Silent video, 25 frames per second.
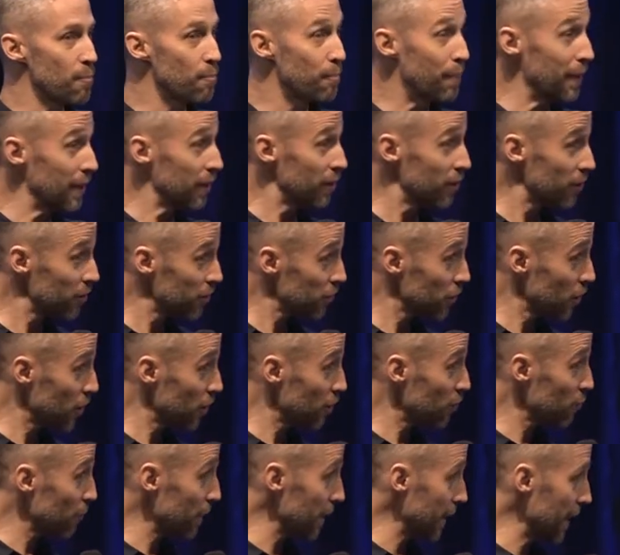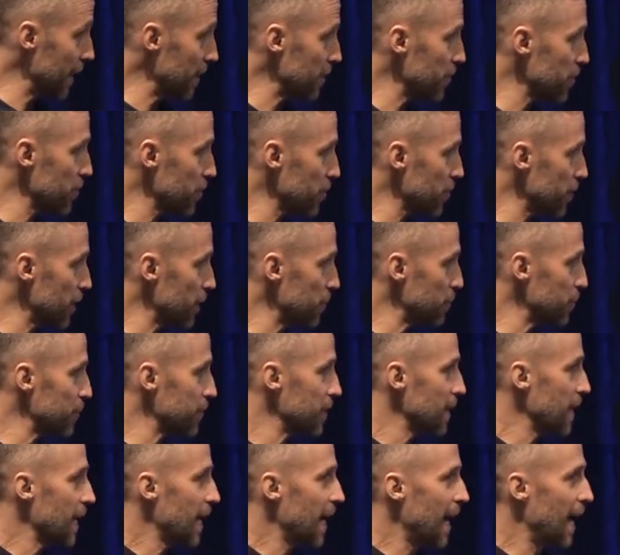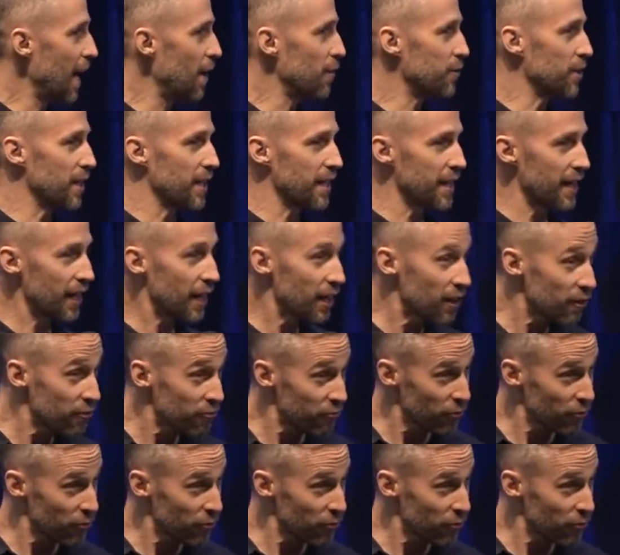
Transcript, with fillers: build good relationships, how to care